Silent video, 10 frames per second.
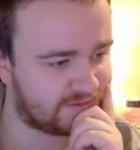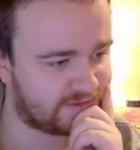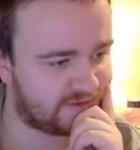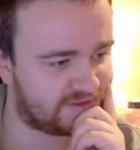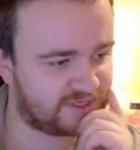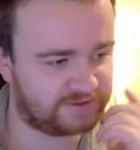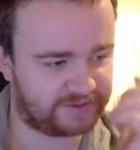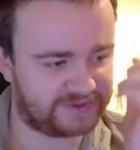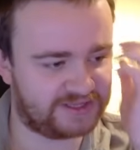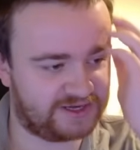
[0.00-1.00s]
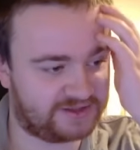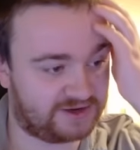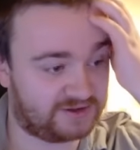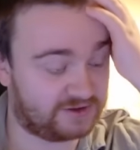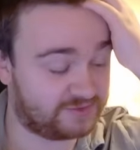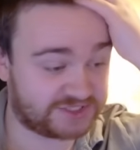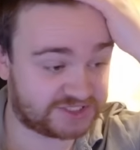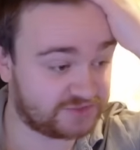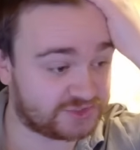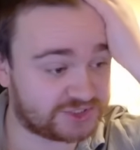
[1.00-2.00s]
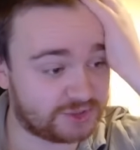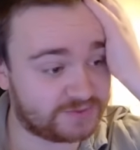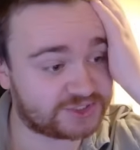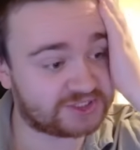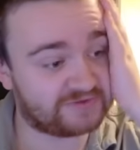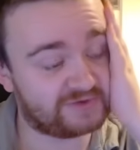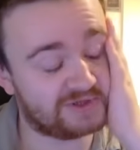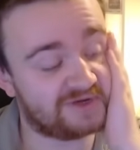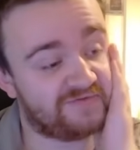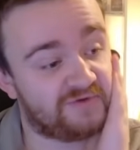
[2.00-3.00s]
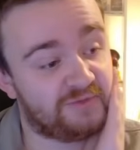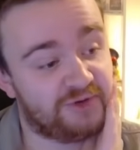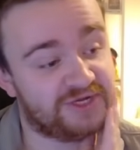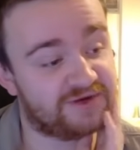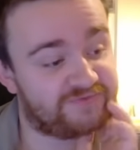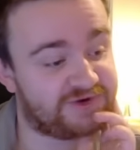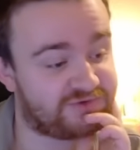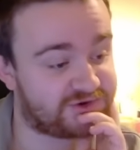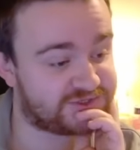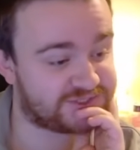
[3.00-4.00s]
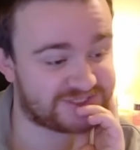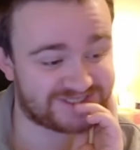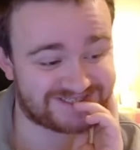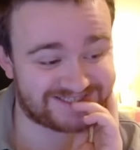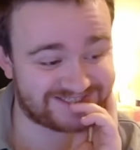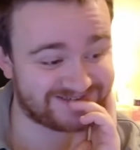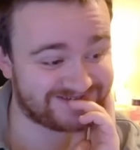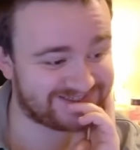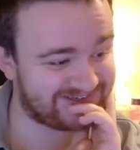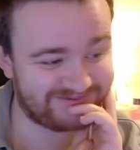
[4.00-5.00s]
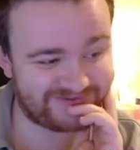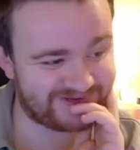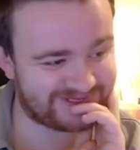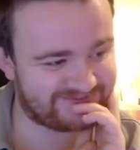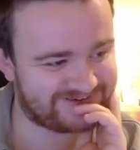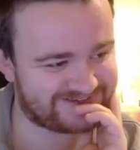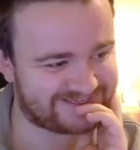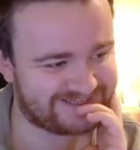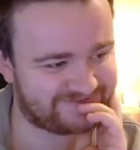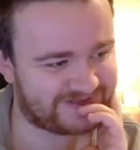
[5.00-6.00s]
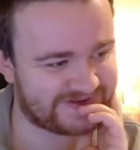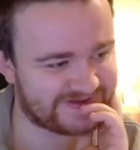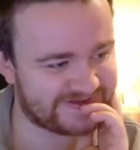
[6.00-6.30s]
I think I'm going to play the other Arlong. There's still so much stuff we're looking for. Pudding and Red Rock, just so important. We're not seeing them though.